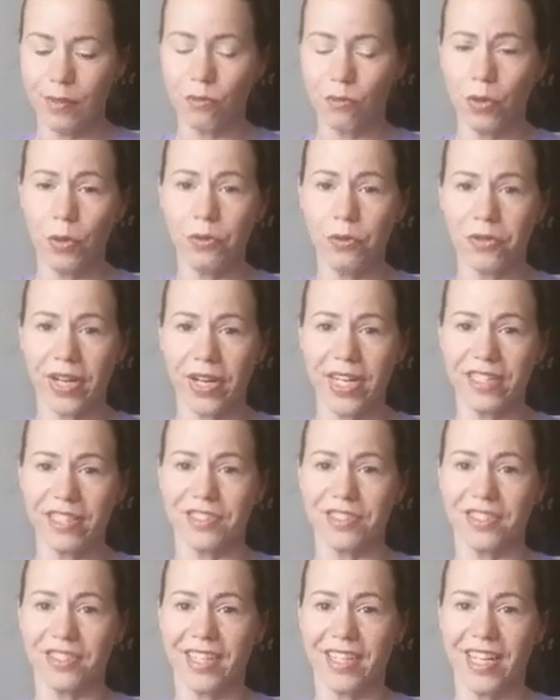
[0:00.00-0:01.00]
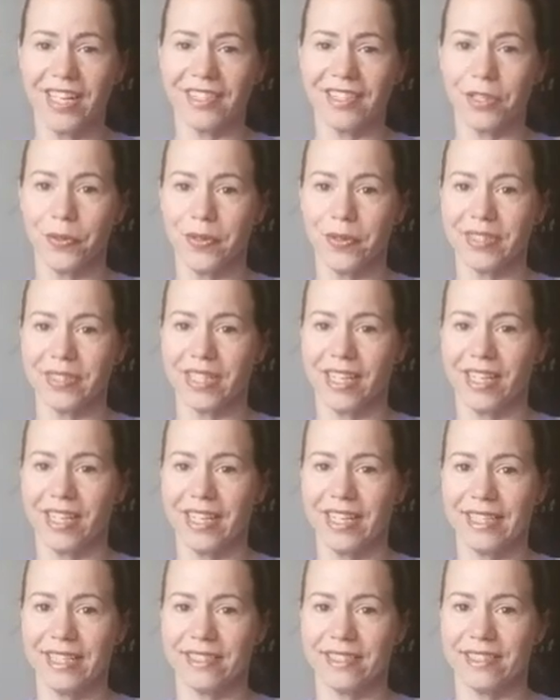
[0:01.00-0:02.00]
road rage, and so
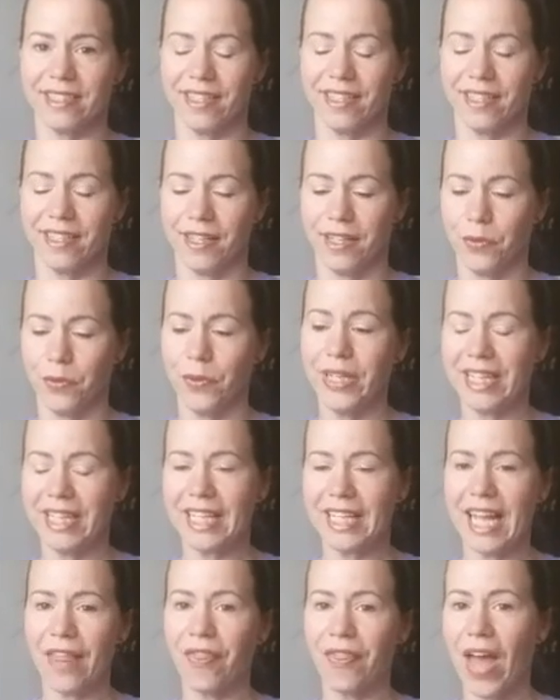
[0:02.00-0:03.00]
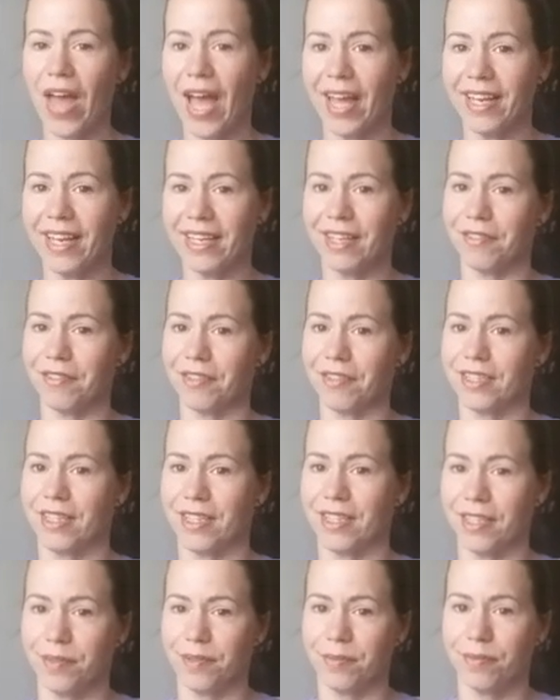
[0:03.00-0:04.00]
he needs to. We need to get that and give it to
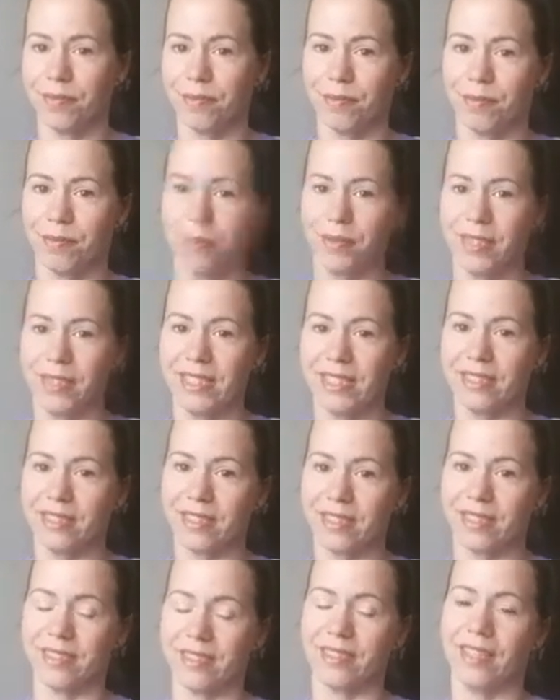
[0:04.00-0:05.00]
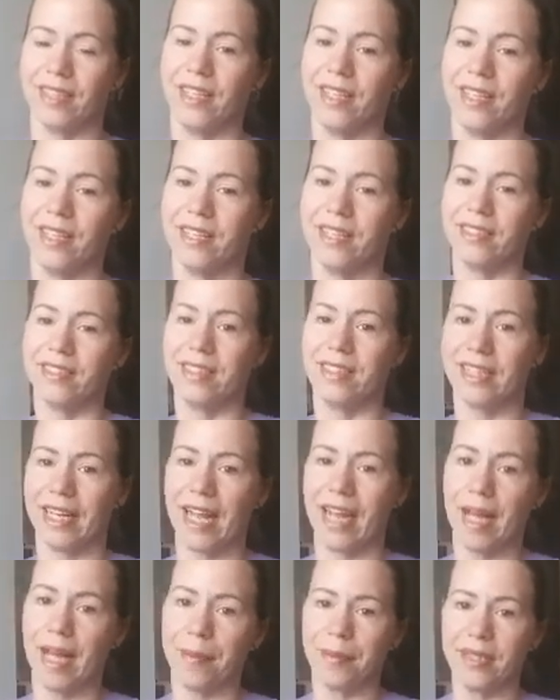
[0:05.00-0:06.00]
the police of the city
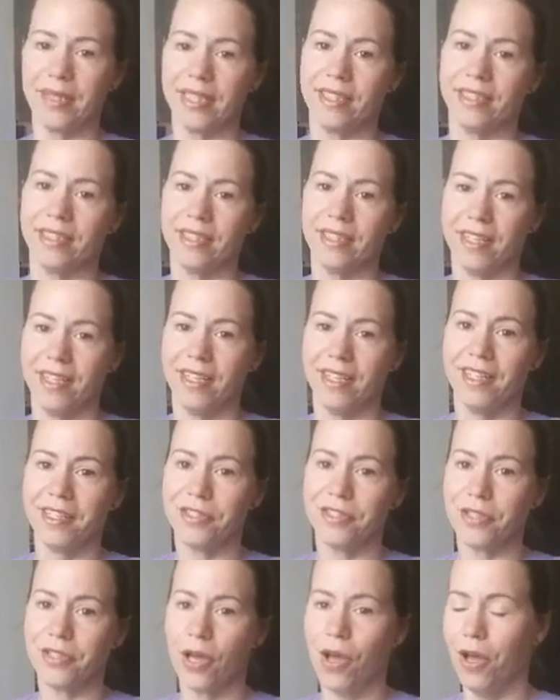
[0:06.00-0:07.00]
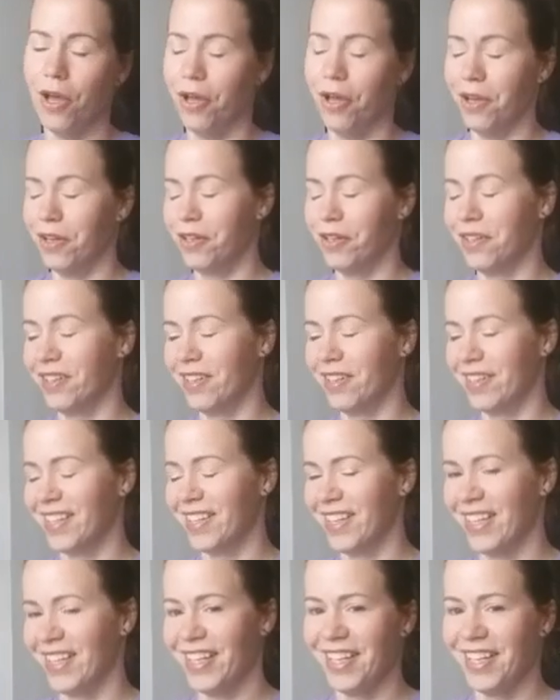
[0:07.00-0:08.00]
it happened in. So
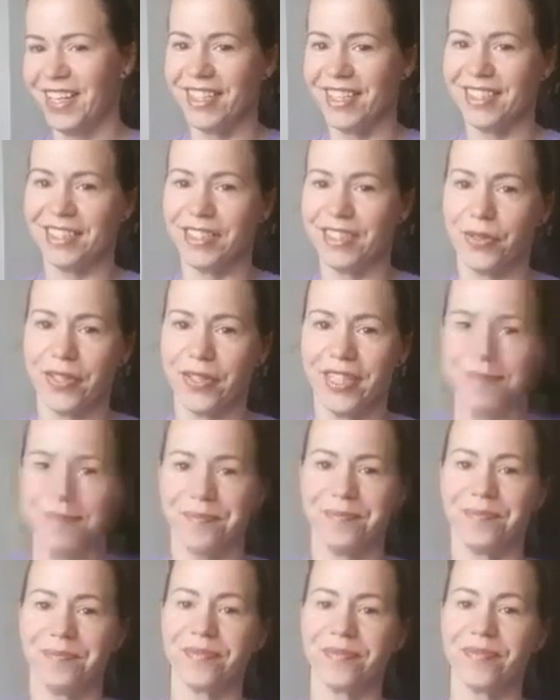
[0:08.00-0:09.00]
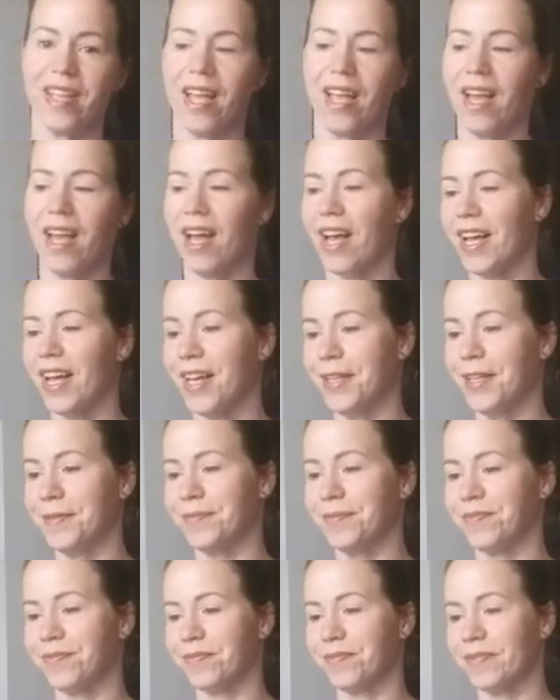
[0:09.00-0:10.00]
it's no good.
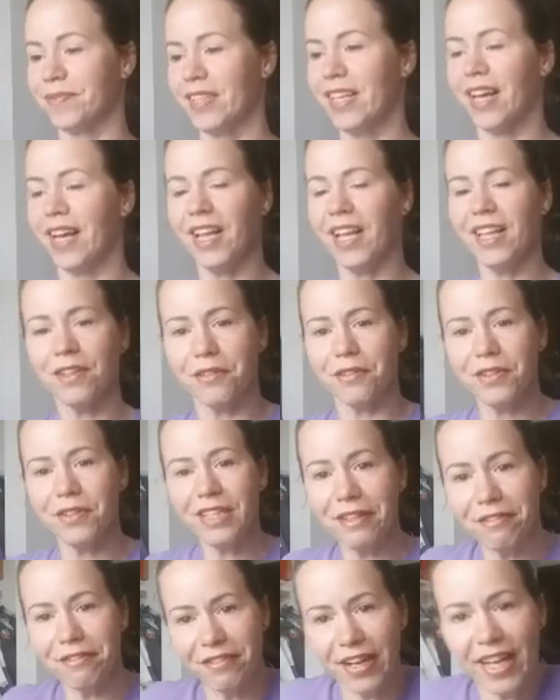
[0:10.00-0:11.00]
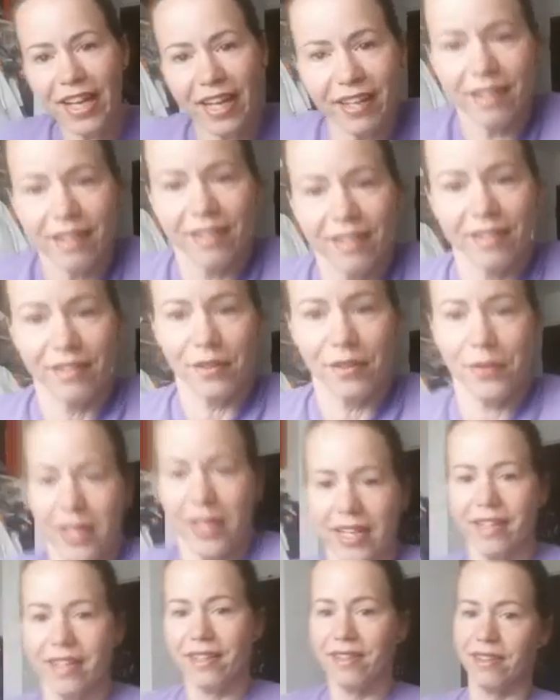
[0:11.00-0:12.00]
I look really fat, don't
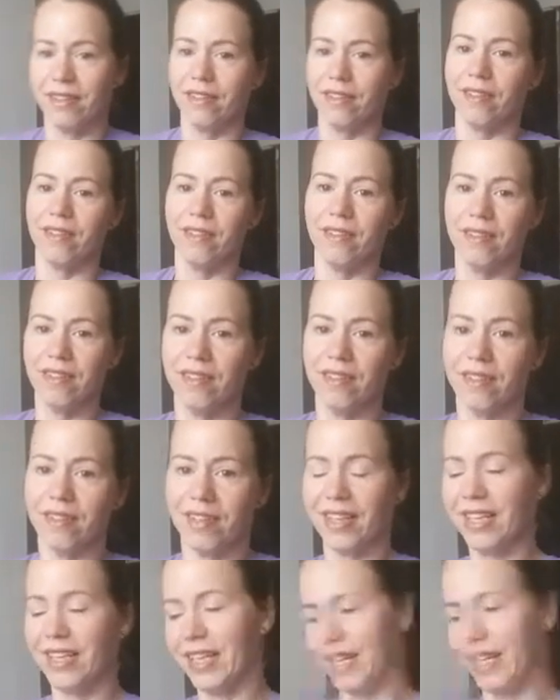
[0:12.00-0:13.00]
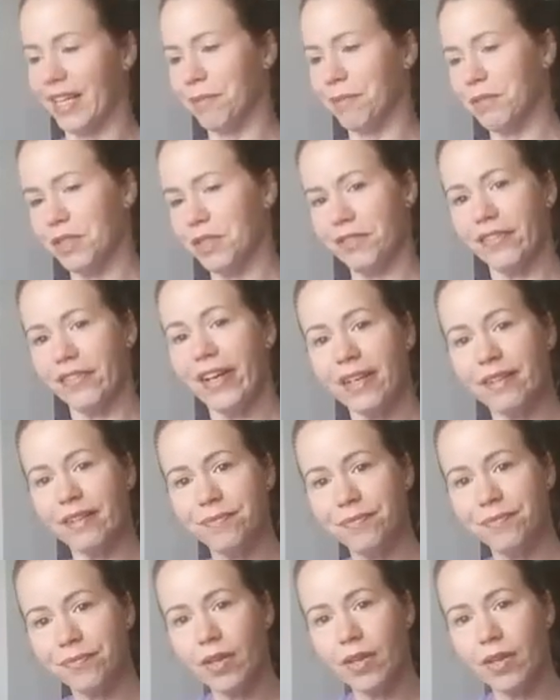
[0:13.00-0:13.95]
I? Oh, I think I am just fat.